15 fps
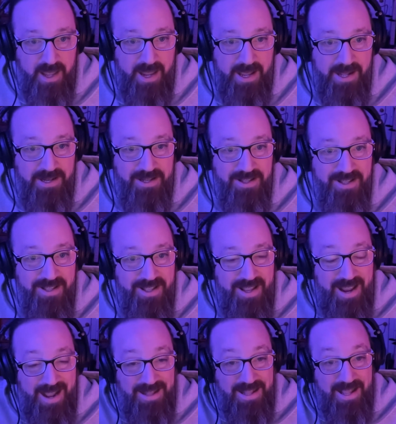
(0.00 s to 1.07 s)
And,
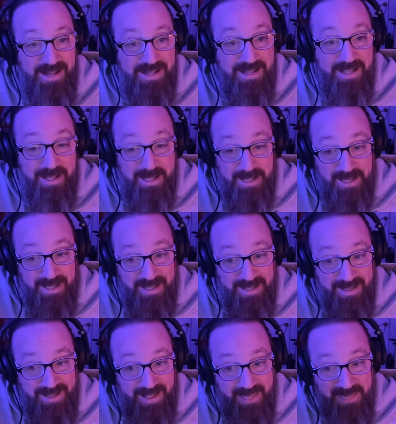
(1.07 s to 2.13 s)
yeah. and then
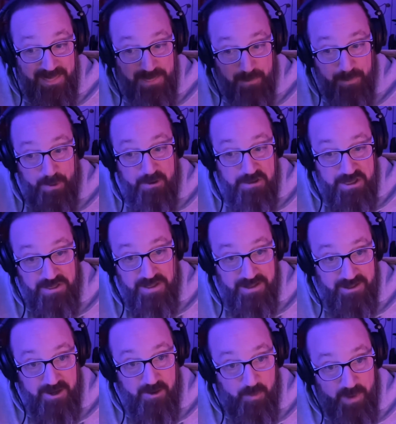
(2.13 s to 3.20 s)
the person
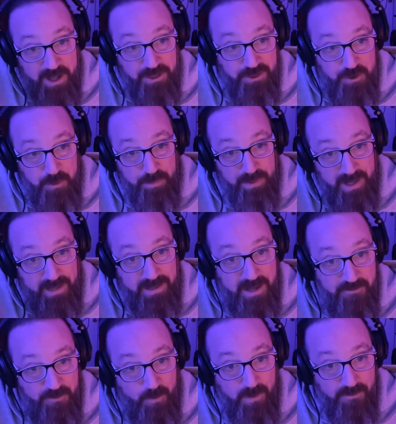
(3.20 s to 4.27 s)
that they're with who played
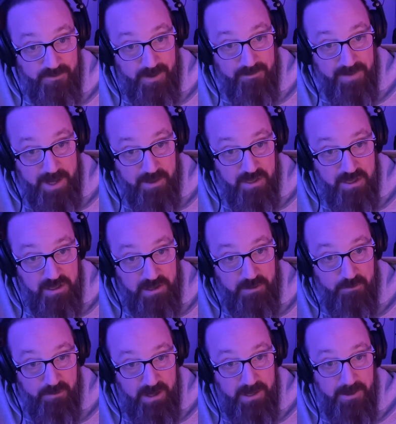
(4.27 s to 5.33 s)
that forty-five thousand seat
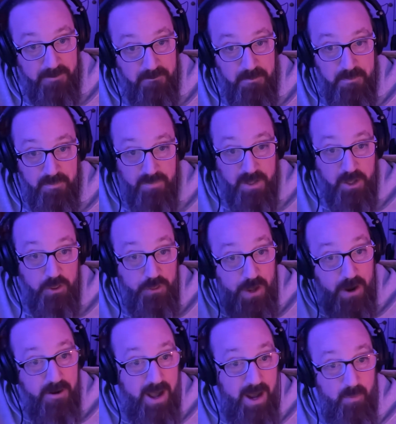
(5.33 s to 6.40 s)
arena,
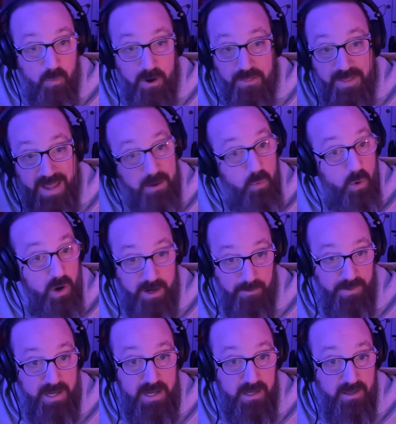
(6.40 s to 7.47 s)
they're not where they want to
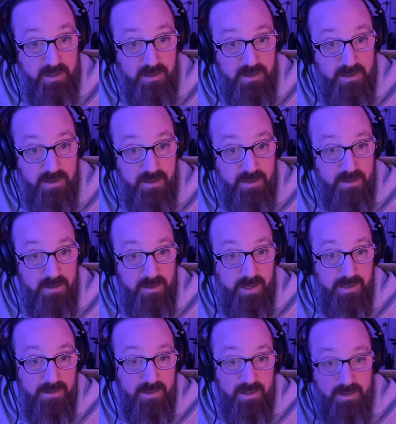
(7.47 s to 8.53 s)
be. Yeah.
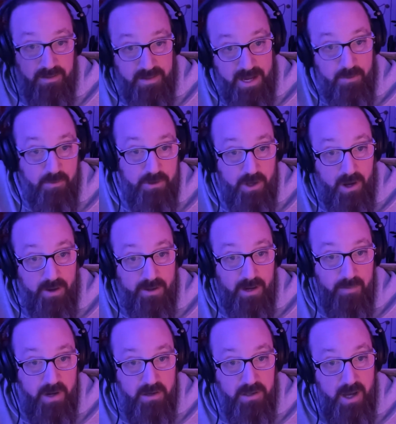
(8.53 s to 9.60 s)
Like, they were talking
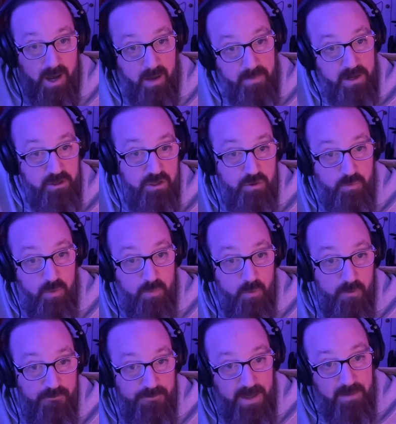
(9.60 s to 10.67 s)
about comics who were
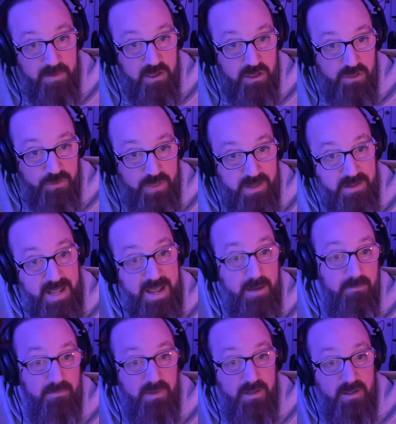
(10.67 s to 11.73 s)
more famous than them.